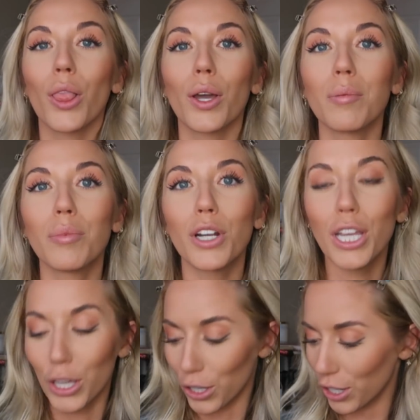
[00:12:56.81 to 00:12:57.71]
Looking
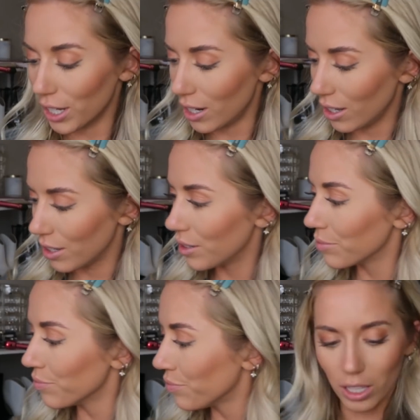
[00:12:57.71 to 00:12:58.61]
pretty good.
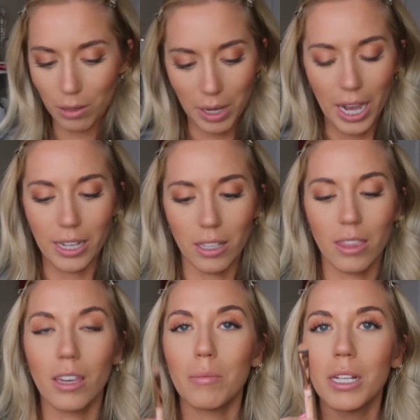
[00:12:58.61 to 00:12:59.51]
Looking at my eyes, I
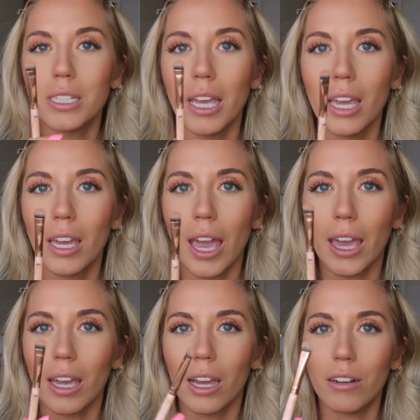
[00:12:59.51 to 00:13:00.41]
think I'm gonna take
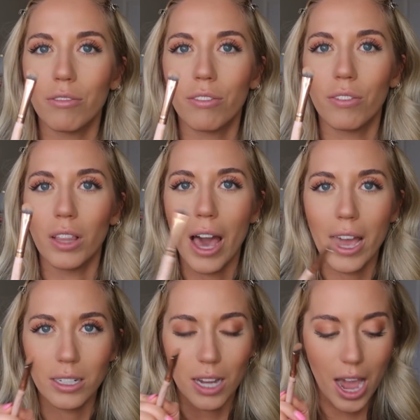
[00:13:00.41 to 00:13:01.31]
a kind of flat